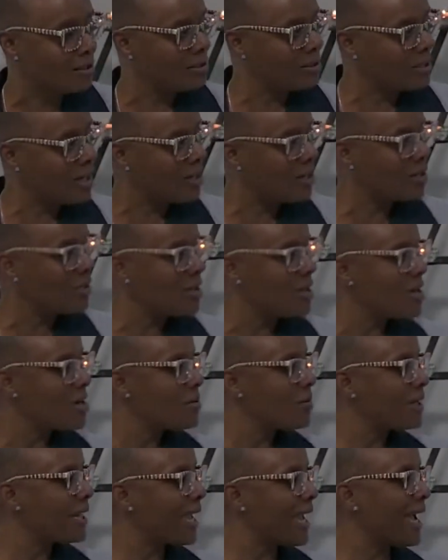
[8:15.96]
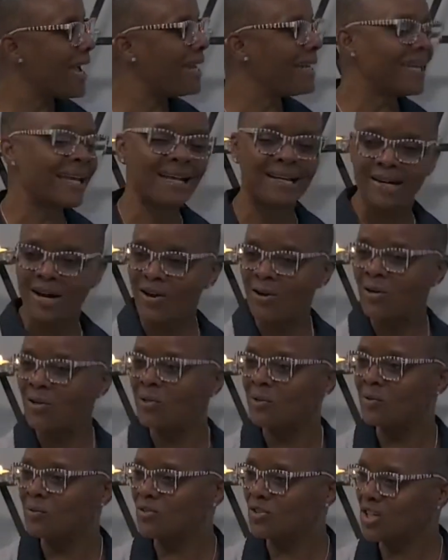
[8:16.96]
you know, where they had that
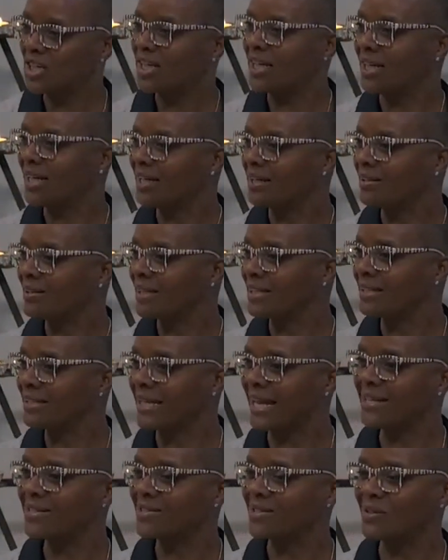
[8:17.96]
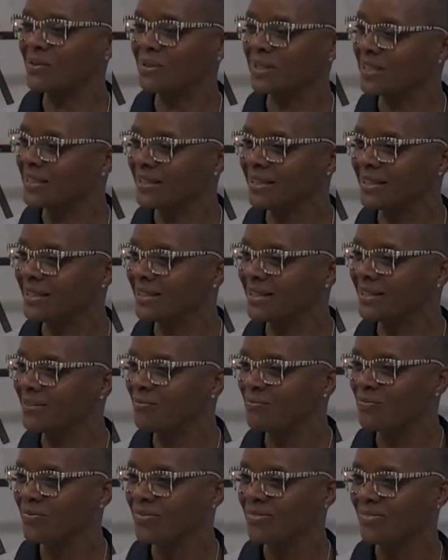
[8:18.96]
cold chicken. It tastes so good.
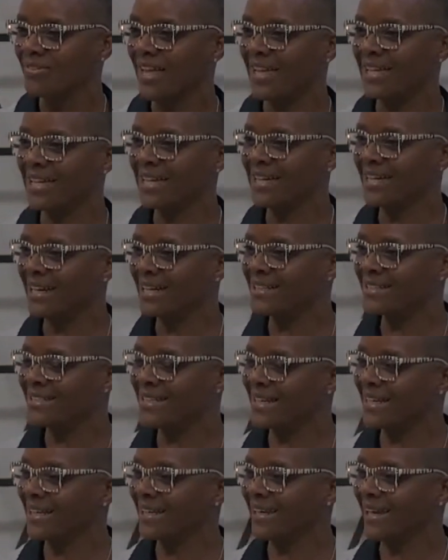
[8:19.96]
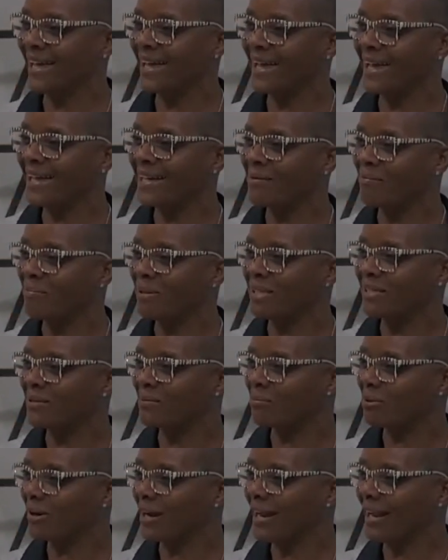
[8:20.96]
They give you that chicken leg and a piece
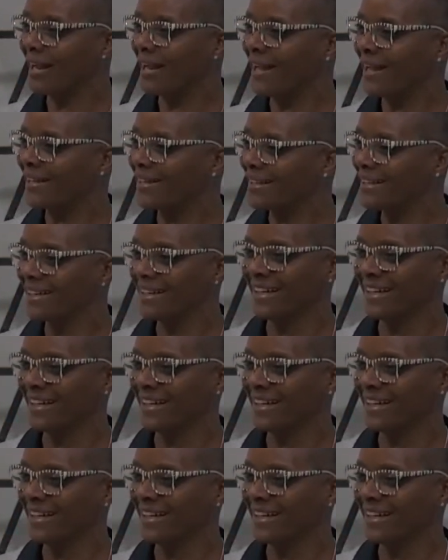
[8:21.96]
of bread.